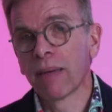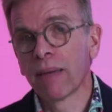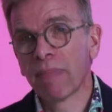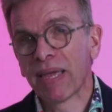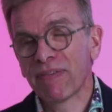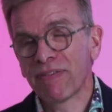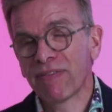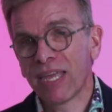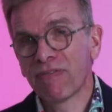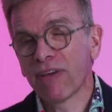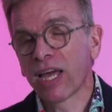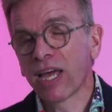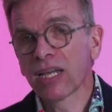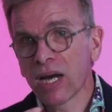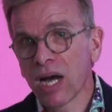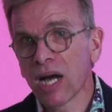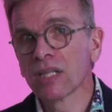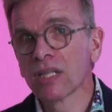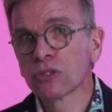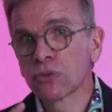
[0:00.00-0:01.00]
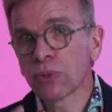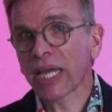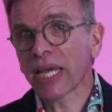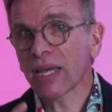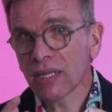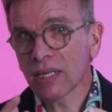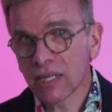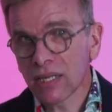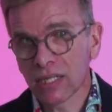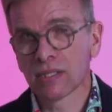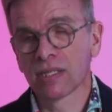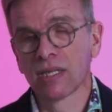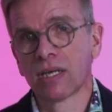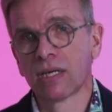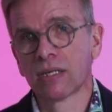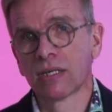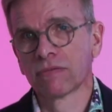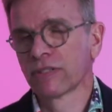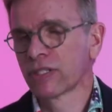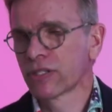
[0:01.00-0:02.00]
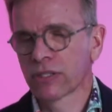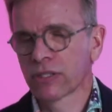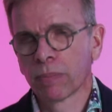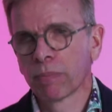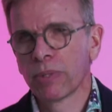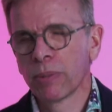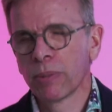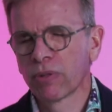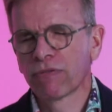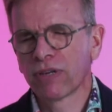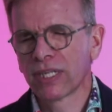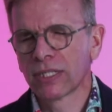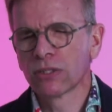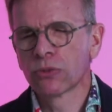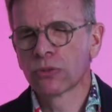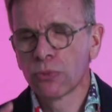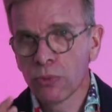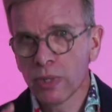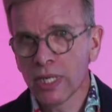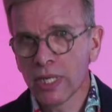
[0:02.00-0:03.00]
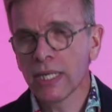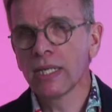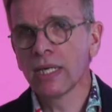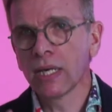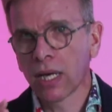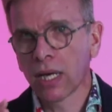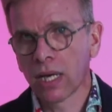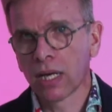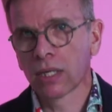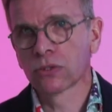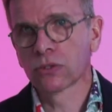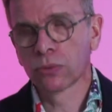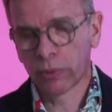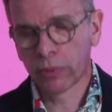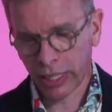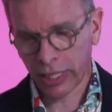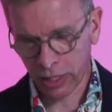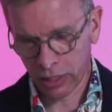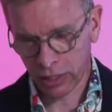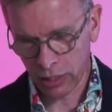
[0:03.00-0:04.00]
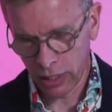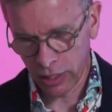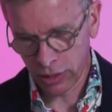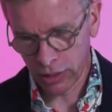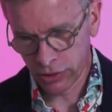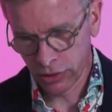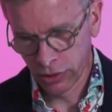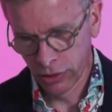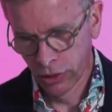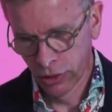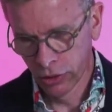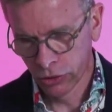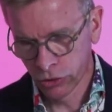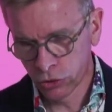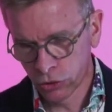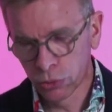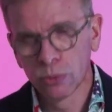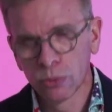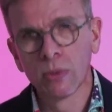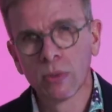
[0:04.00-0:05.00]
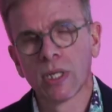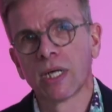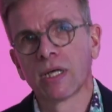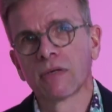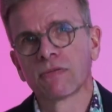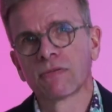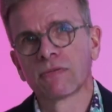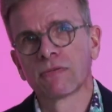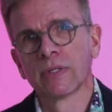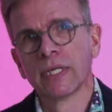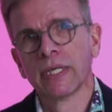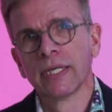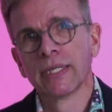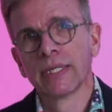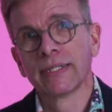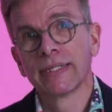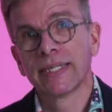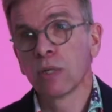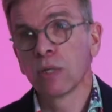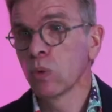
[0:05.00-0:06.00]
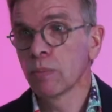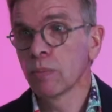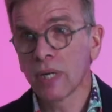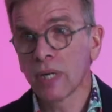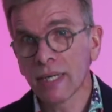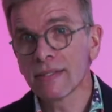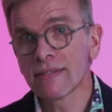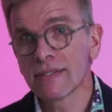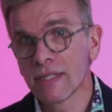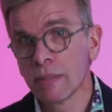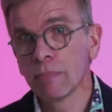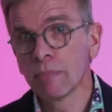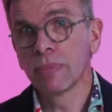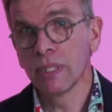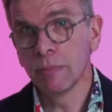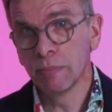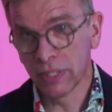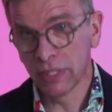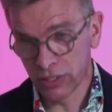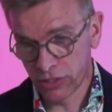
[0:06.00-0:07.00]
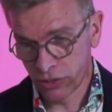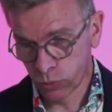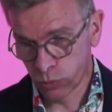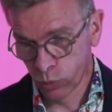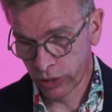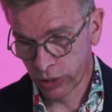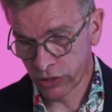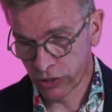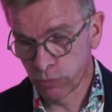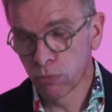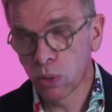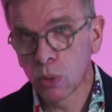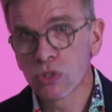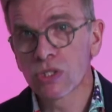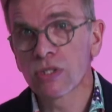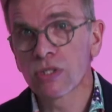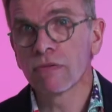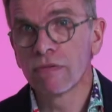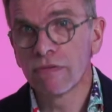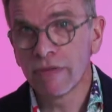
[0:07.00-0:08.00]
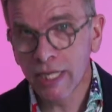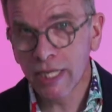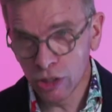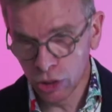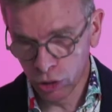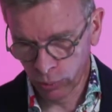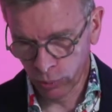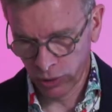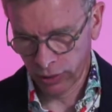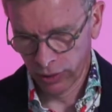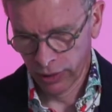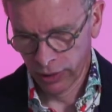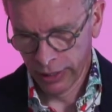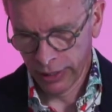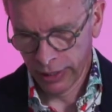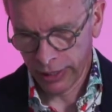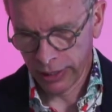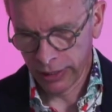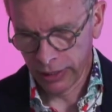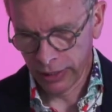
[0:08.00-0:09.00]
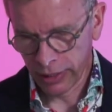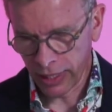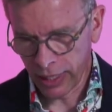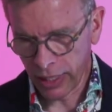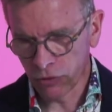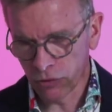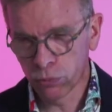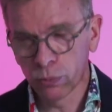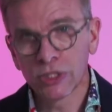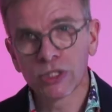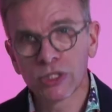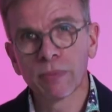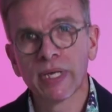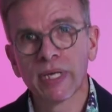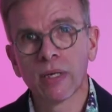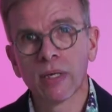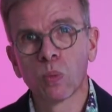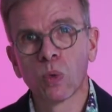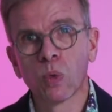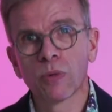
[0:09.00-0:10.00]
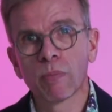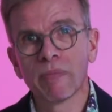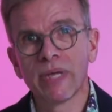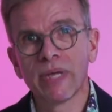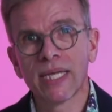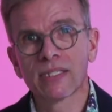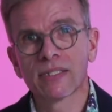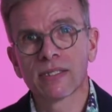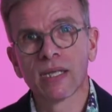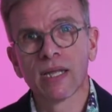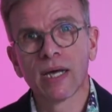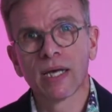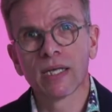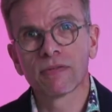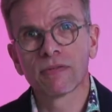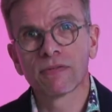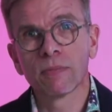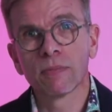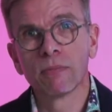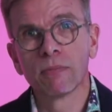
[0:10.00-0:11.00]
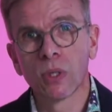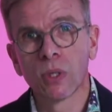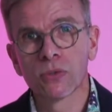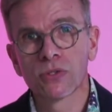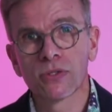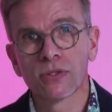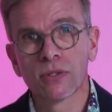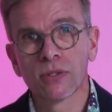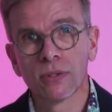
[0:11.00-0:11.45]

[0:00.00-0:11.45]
If I can't recognize love, and some people find it really hard to recognize true love, then we might simply miss what is most valuable in life, what makes life most